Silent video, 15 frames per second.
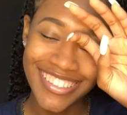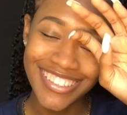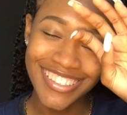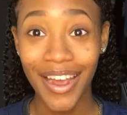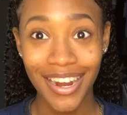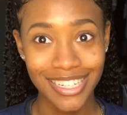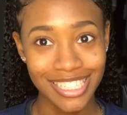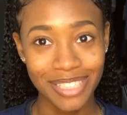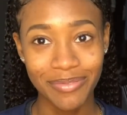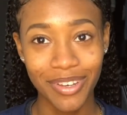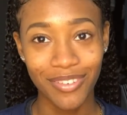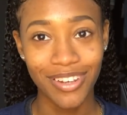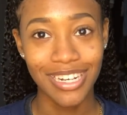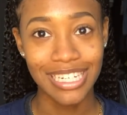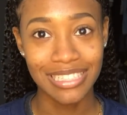Artist
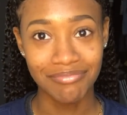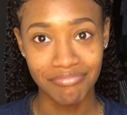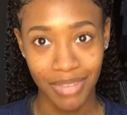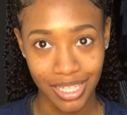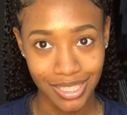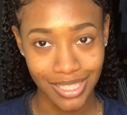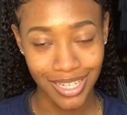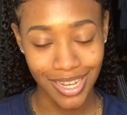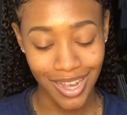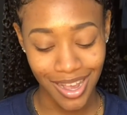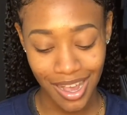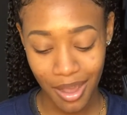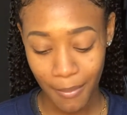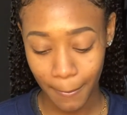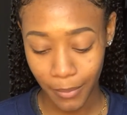boyfriend is
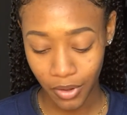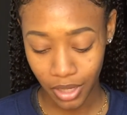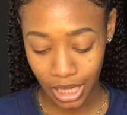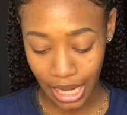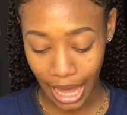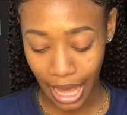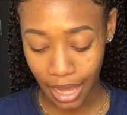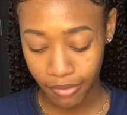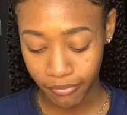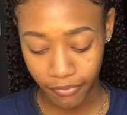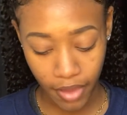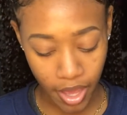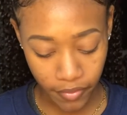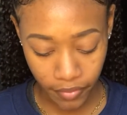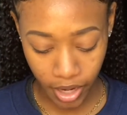Massacre, but like
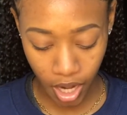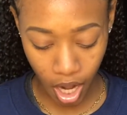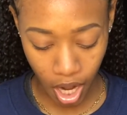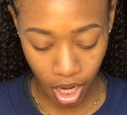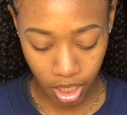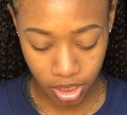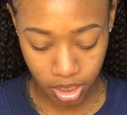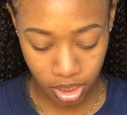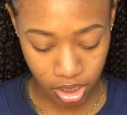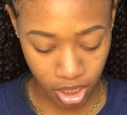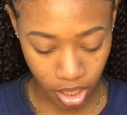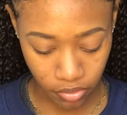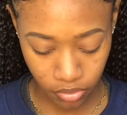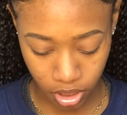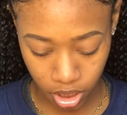favorite artist, I
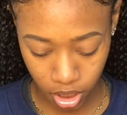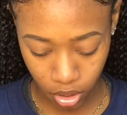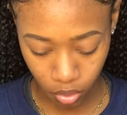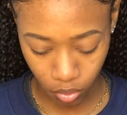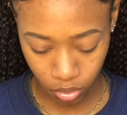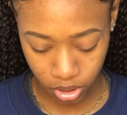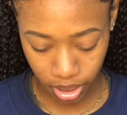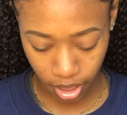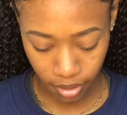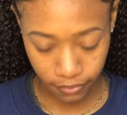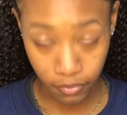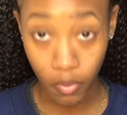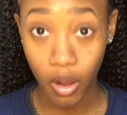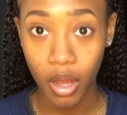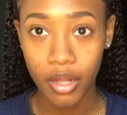really don't have
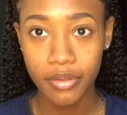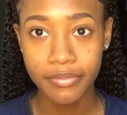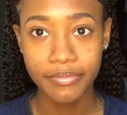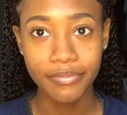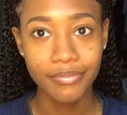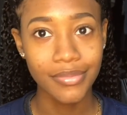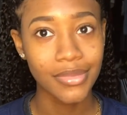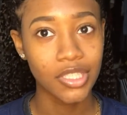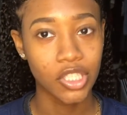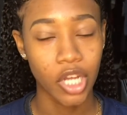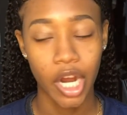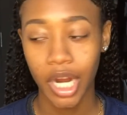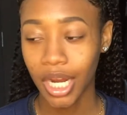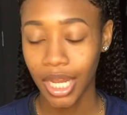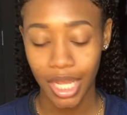one.
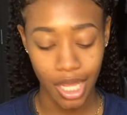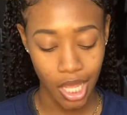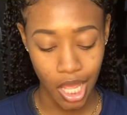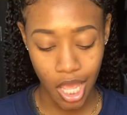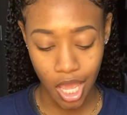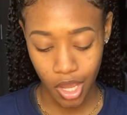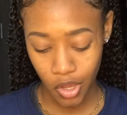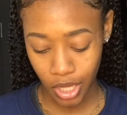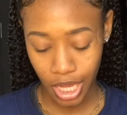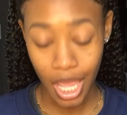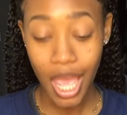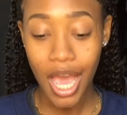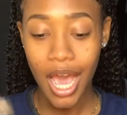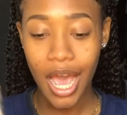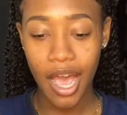Sorry. Okay,
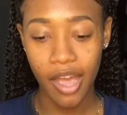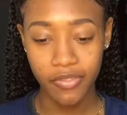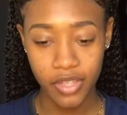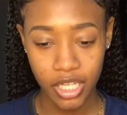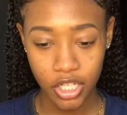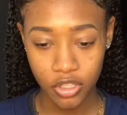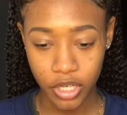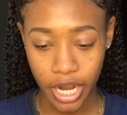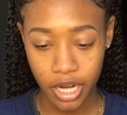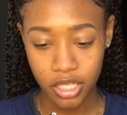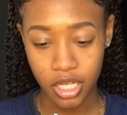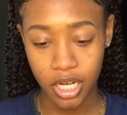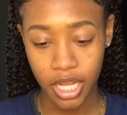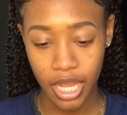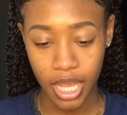after it dries, you're
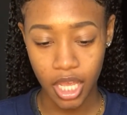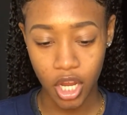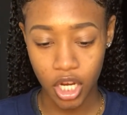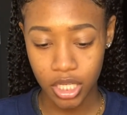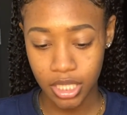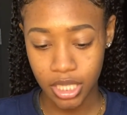gonna get your